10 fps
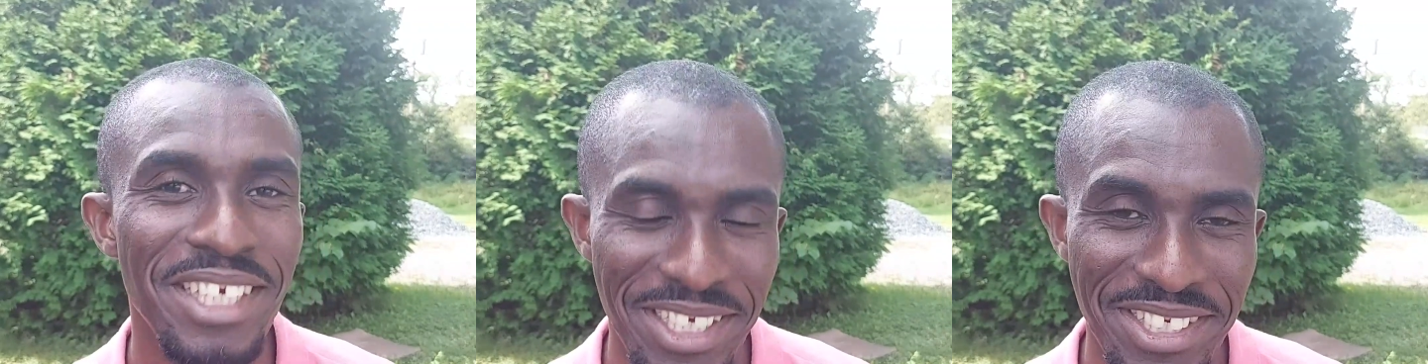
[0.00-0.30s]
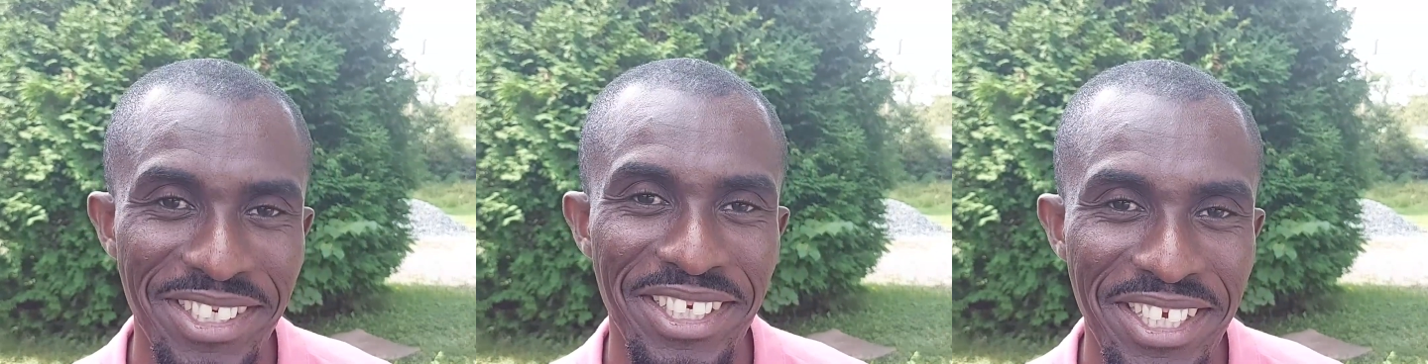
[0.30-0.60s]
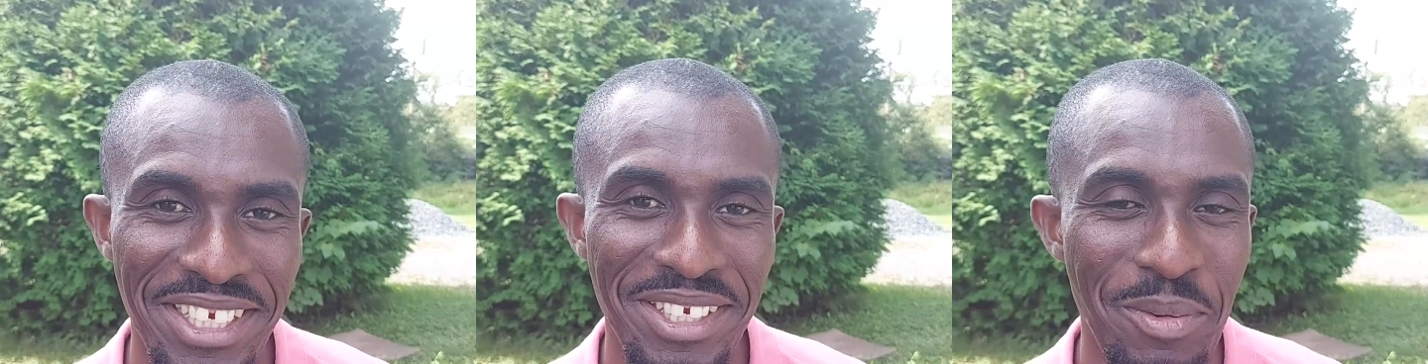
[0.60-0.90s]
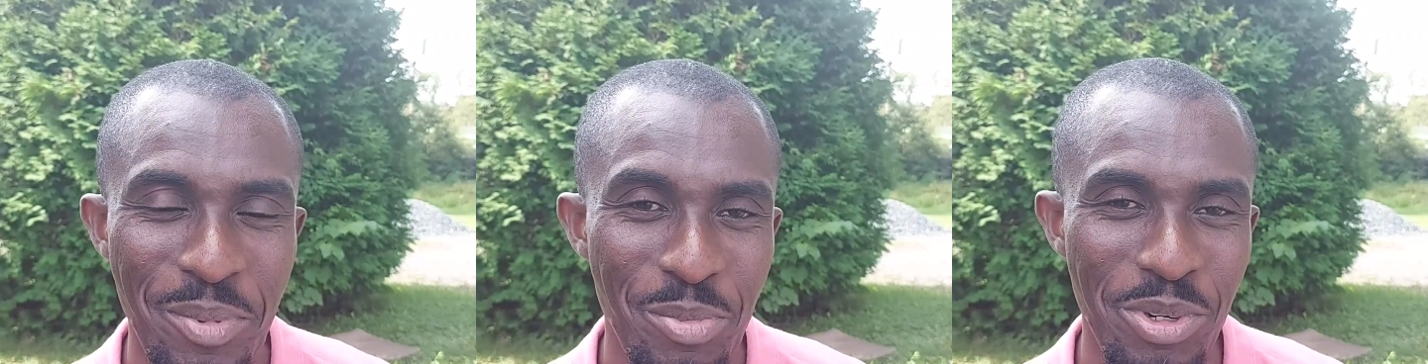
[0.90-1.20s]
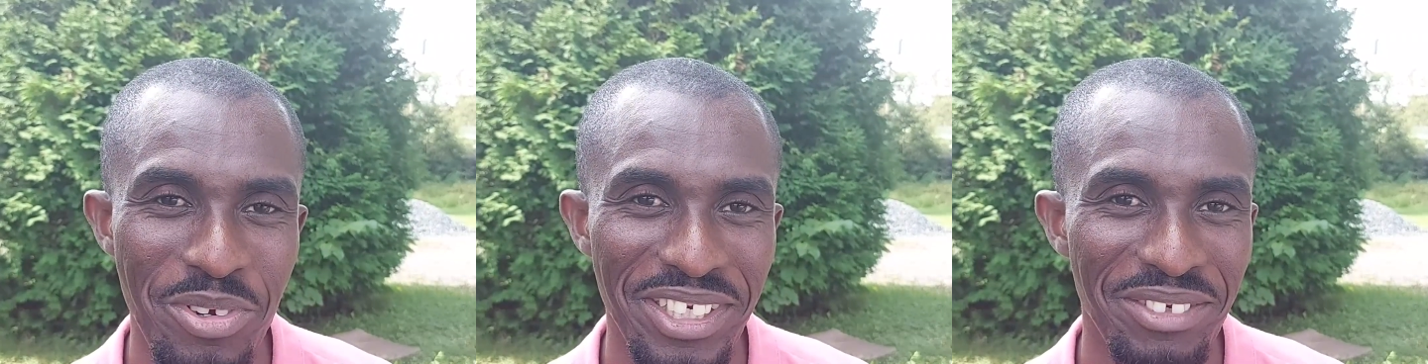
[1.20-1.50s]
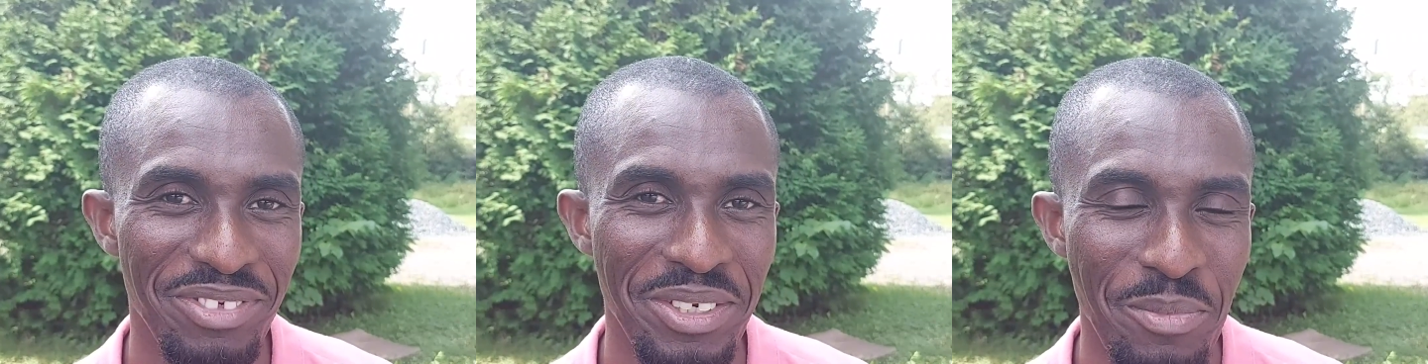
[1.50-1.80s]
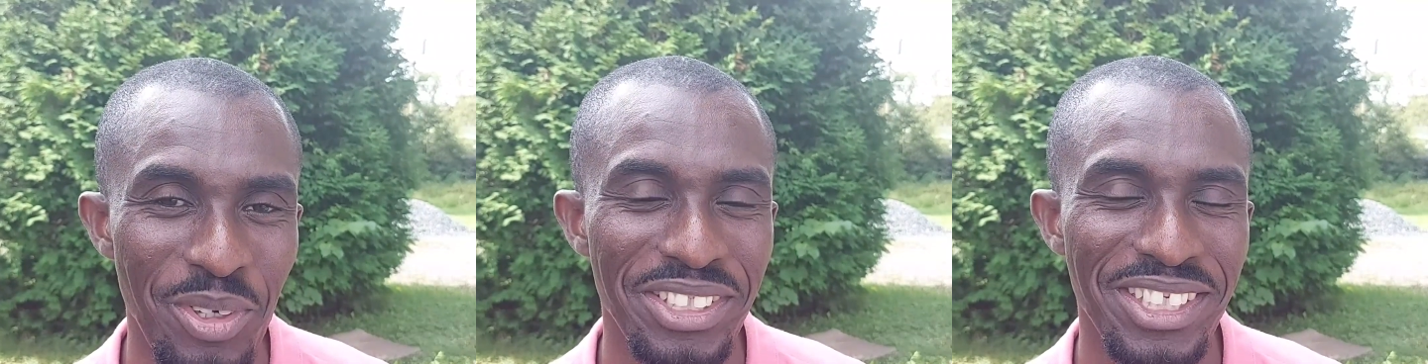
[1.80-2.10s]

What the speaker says: Yes, in Canada, people don't live in the mosque.